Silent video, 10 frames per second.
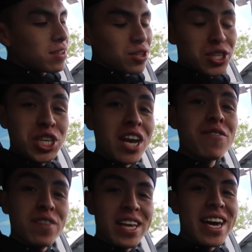The
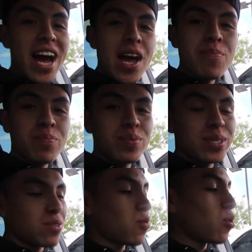Chick-fil-A hype
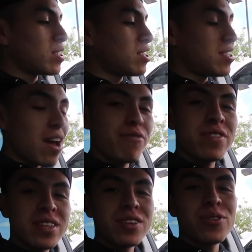was
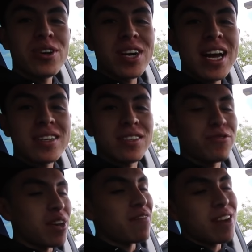definitely real, guys.
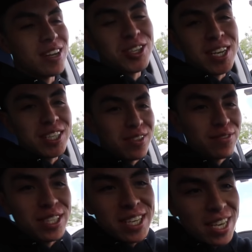If you have not tried
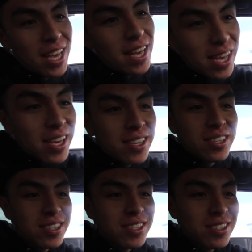Chick-fil-A,
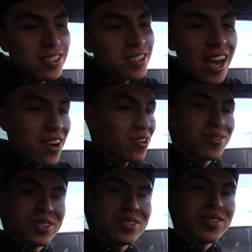I don't know
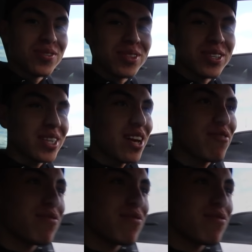what you're doing with your life.